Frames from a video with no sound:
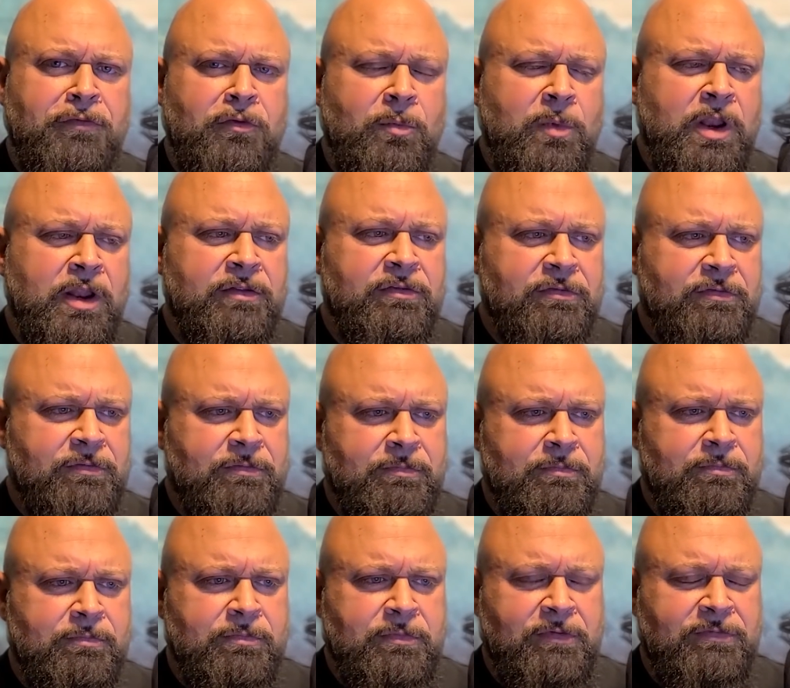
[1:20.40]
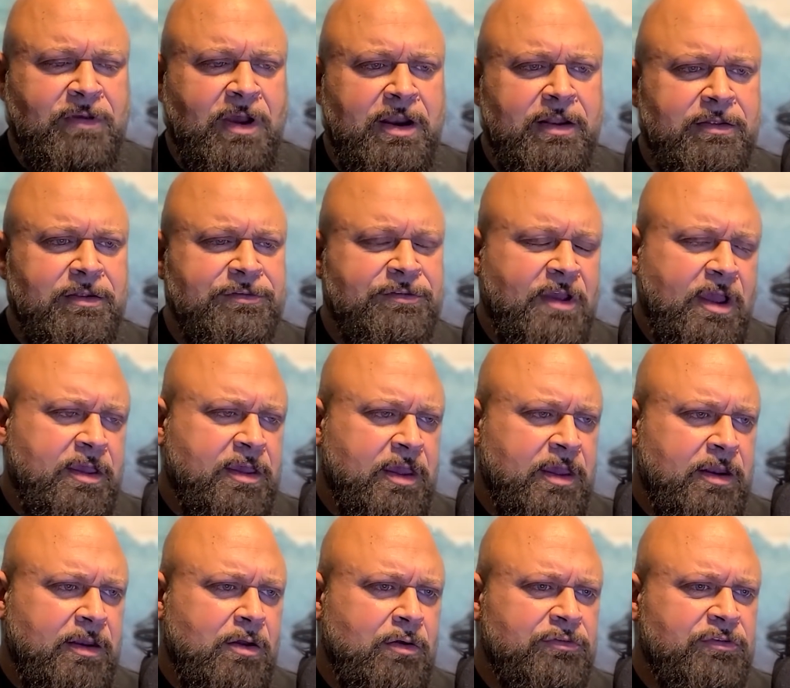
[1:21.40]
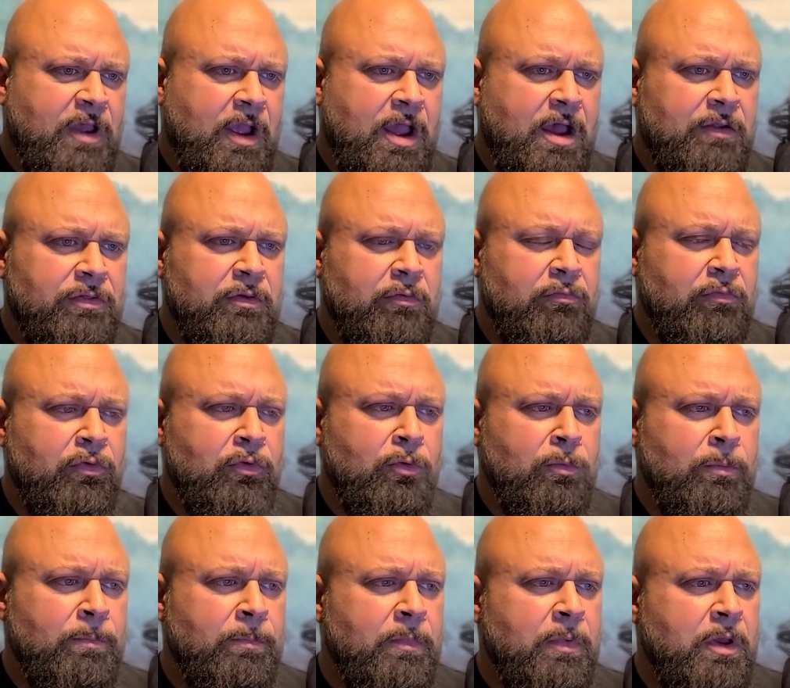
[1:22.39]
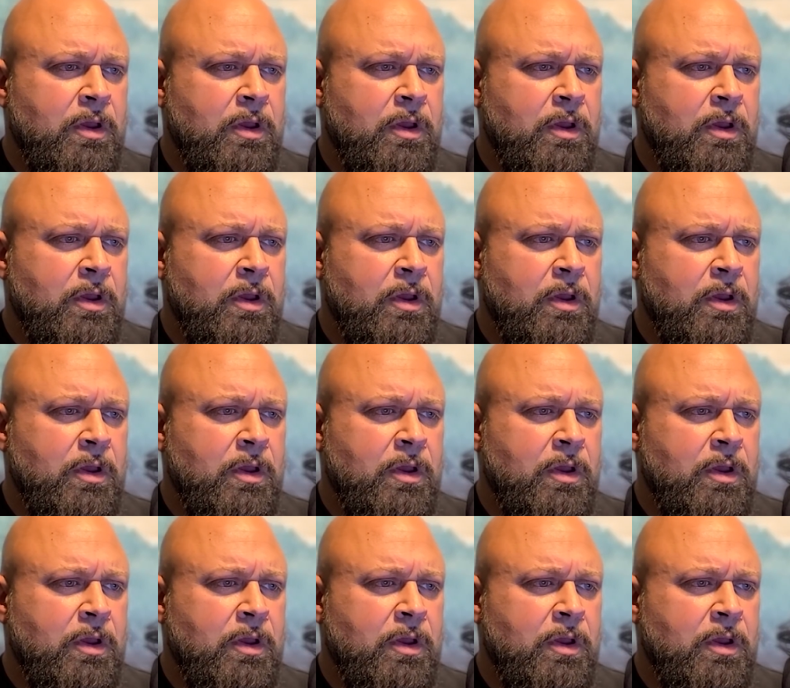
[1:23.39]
minutes, decided to check in, go check out the room,